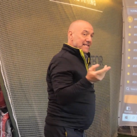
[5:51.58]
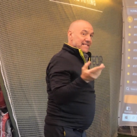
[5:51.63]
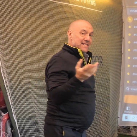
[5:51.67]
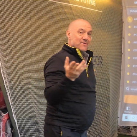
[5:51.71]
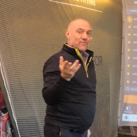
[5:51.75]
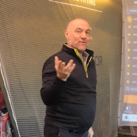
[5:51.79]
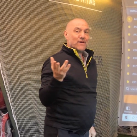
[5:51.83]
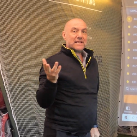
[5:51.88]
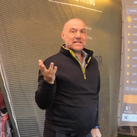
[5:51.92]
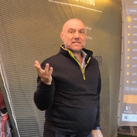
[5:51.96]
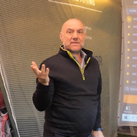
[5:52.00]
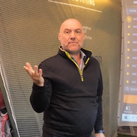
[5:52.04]

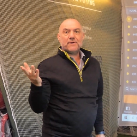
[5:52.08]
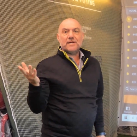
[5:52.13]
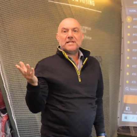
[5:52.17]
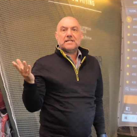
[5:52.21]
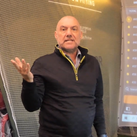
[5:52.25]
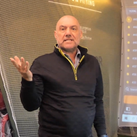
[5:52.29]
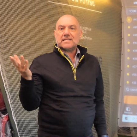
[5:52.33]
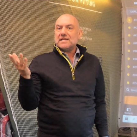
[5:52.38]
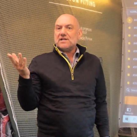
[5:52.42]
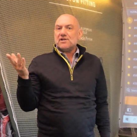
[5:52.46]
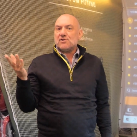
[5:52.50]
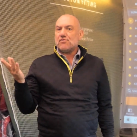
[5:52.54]
swing speed
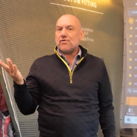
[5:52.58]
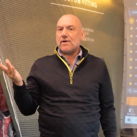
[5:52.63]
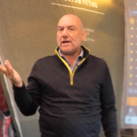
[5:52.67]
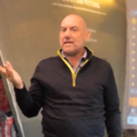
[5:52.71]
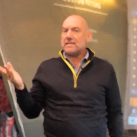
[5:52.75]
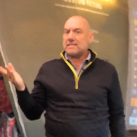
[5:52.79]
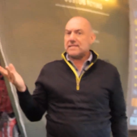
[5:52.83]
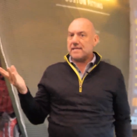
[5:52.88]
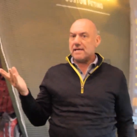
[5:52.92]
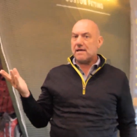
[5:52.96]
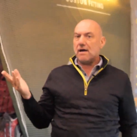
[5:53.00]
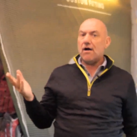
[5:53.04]
isn't
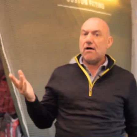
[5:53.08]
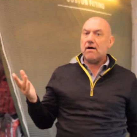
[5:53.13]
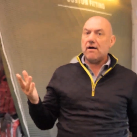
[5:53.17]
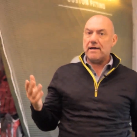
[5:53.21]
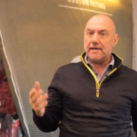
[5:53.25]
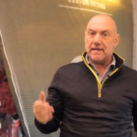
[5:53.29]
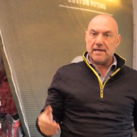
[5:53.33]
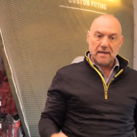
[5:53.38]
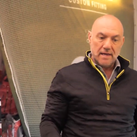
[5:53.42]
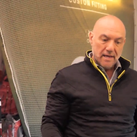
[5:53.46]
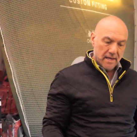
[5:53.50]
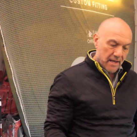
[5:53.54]
crazy
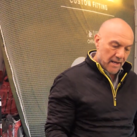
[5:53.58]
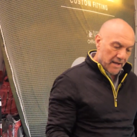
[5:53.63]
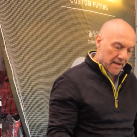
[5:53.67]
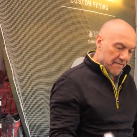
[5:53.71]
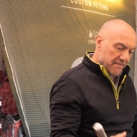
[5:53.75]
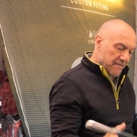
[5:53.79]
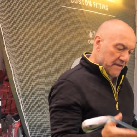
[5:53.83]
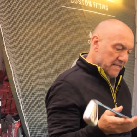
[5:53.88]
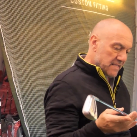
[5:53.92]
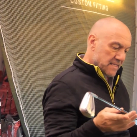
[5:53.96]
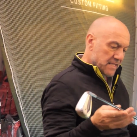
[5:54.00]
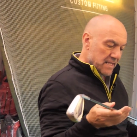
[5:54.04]
high.
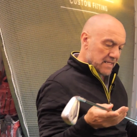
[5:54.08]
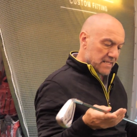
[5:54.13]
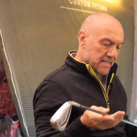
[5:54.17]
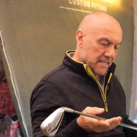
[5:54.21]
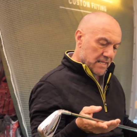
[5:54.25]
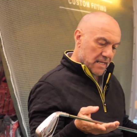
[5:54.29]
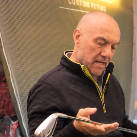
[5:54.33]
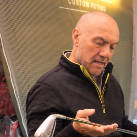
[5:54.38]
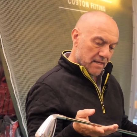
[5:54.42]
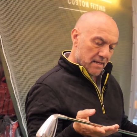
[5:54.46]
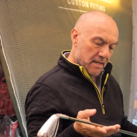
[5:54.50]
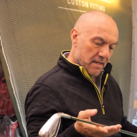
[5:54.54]
This is